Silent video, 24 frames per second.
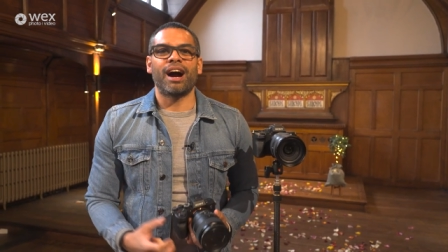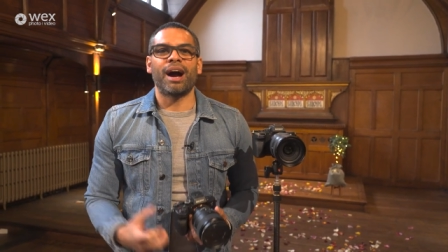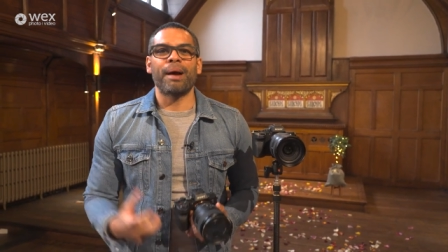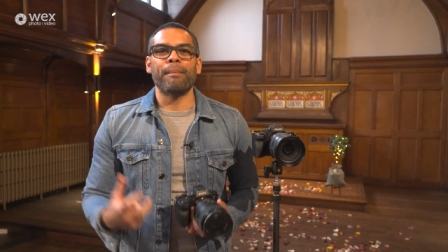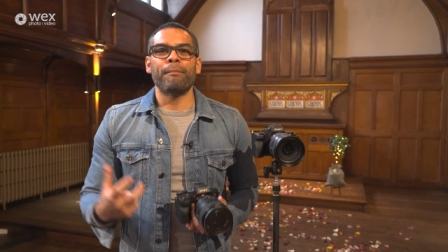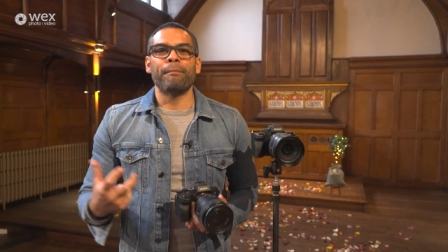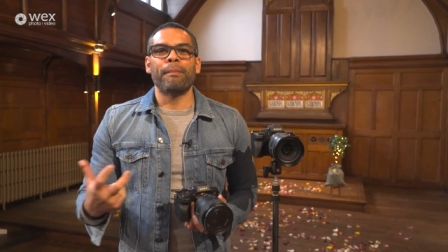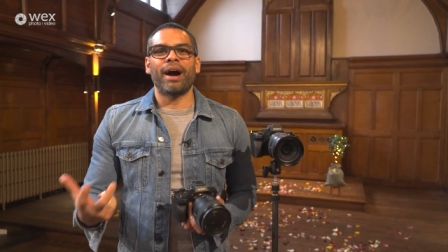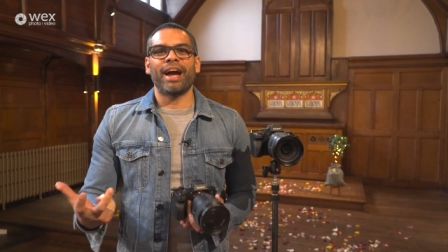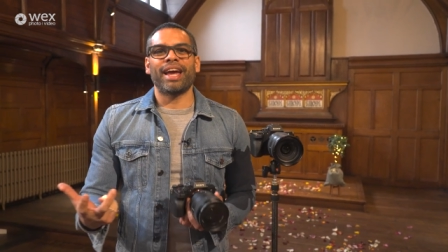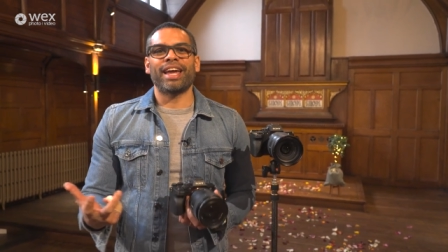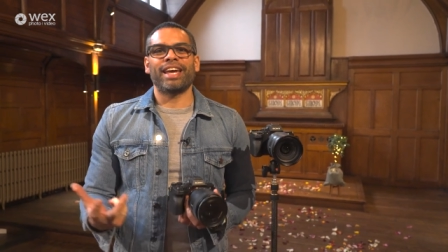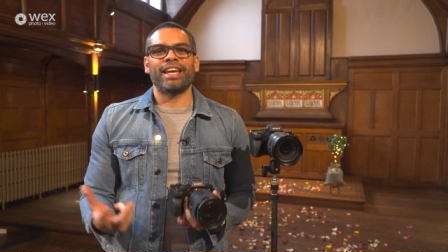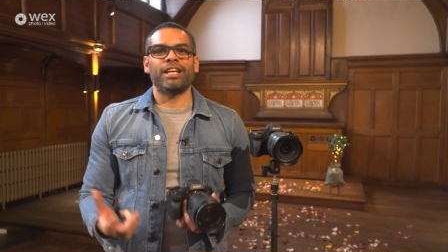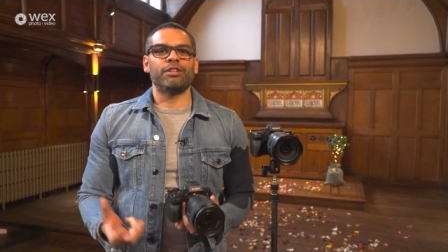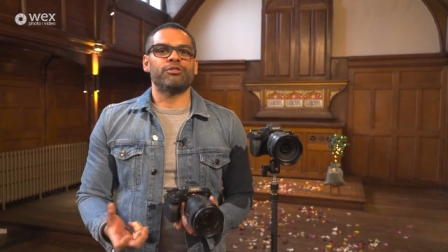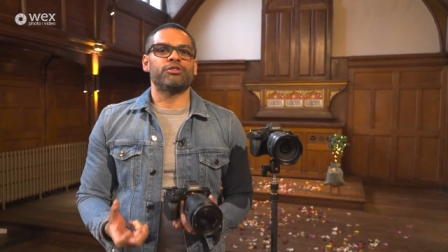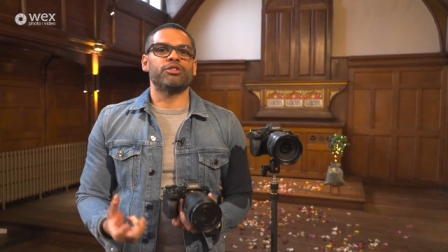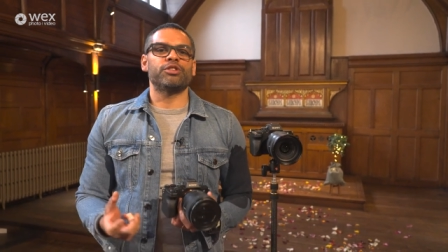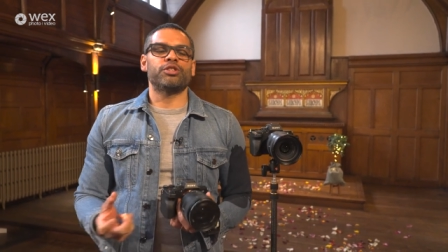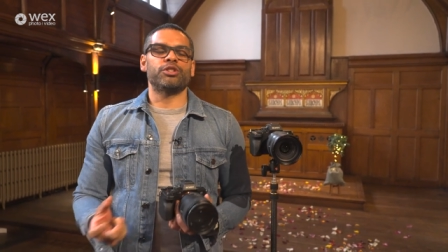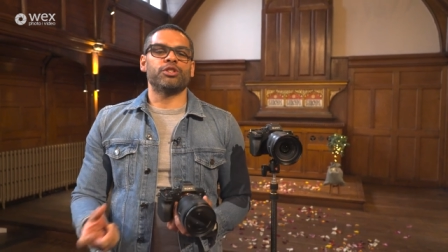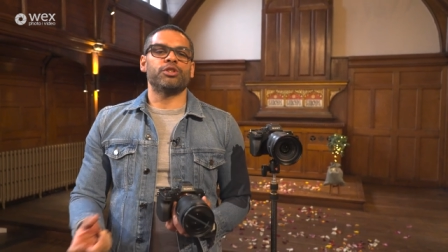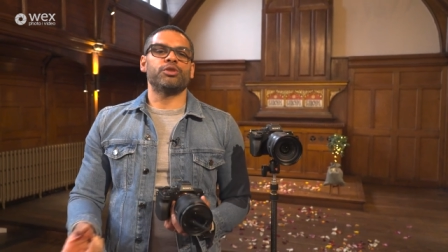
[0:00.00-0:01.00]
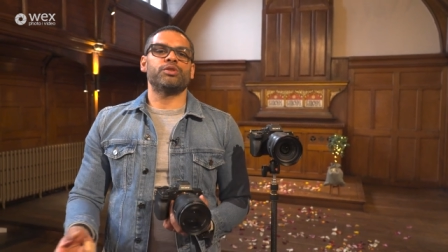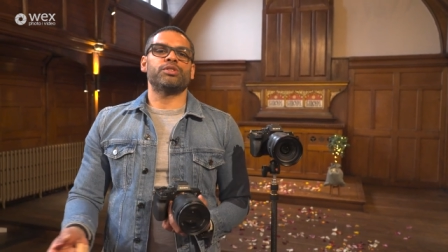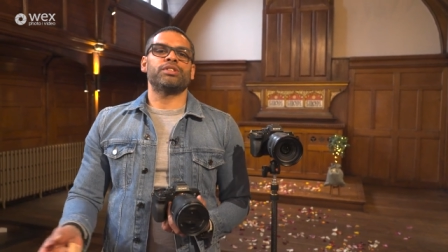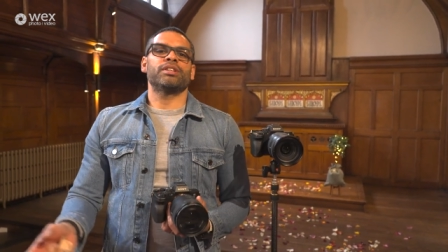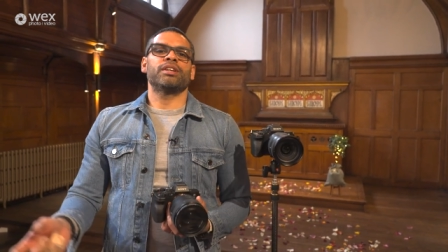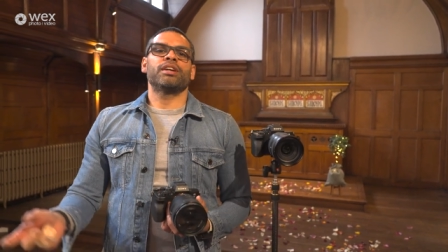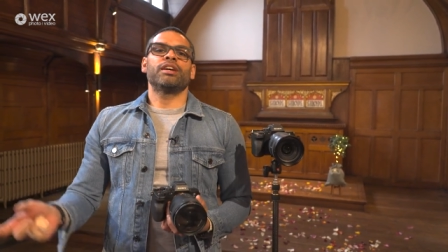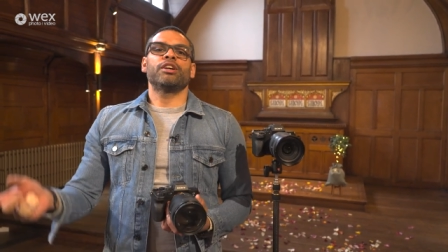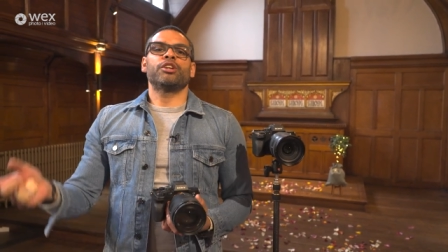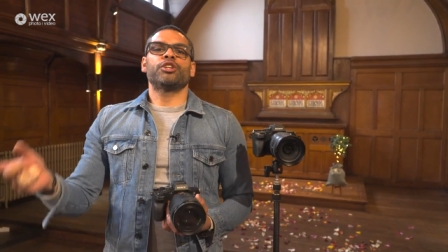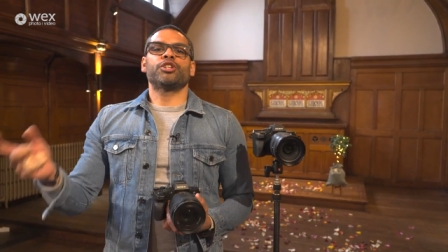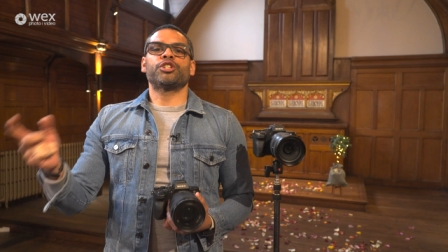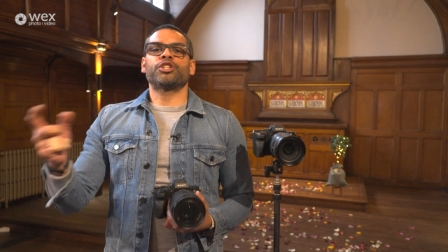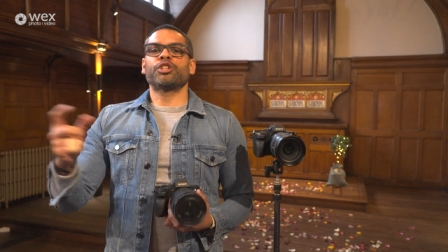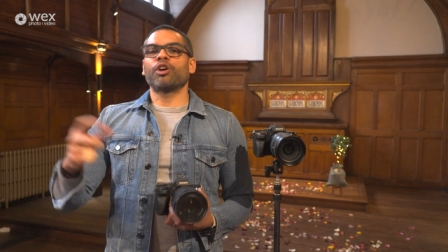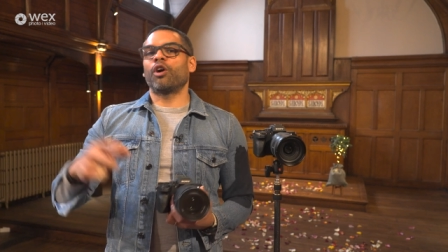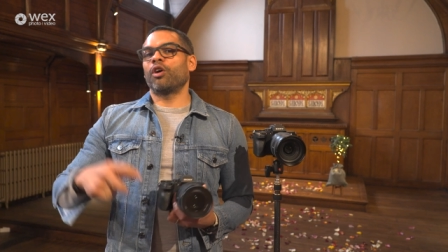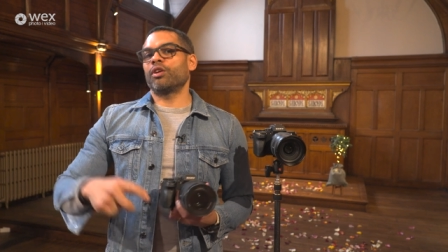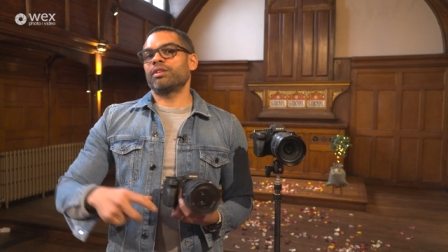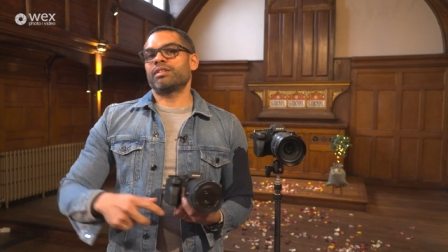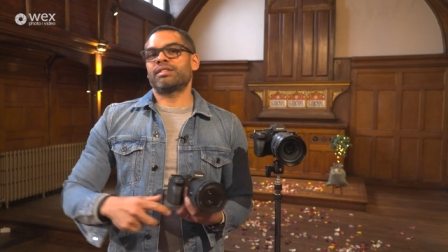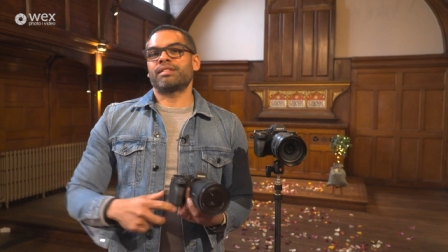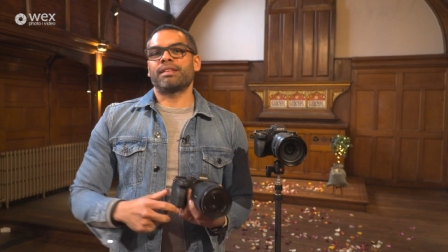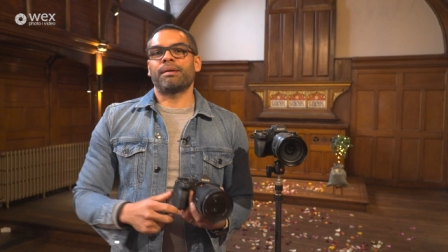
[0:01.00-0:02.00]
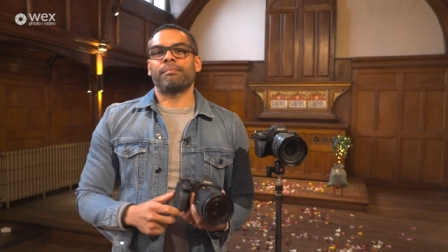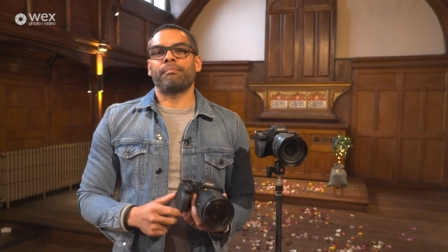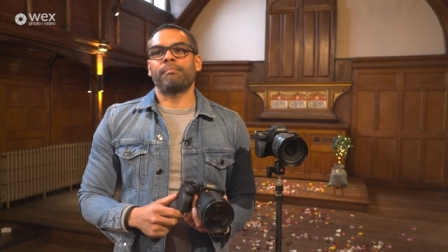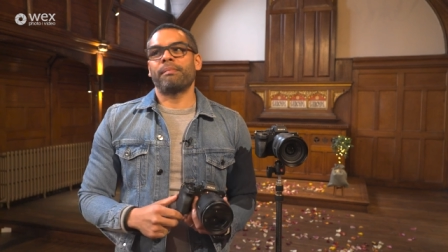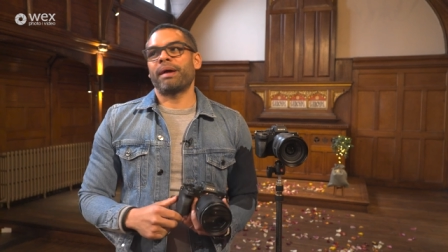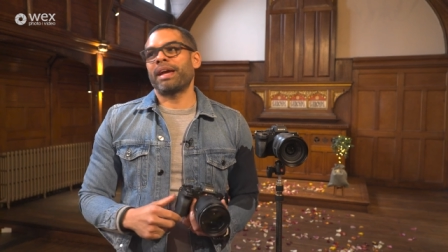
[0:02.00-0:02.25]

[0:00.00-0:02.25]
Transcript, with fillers: I might introduce shots that